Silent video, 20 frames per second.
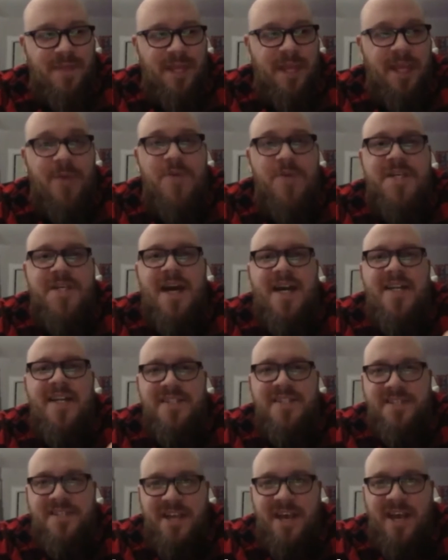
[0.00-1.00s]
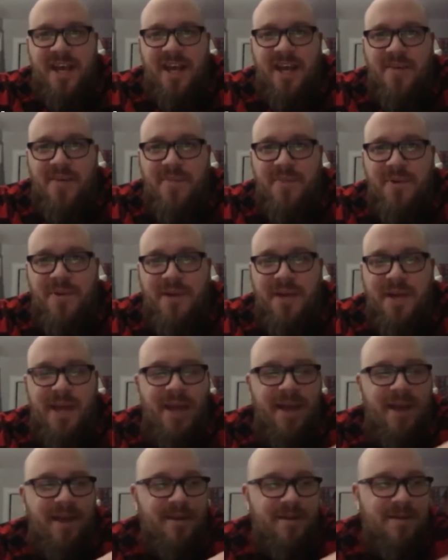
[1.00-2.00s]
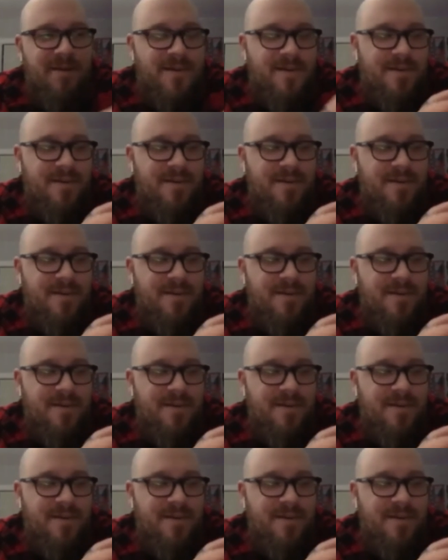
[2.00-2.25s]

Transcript: he was kind of set up and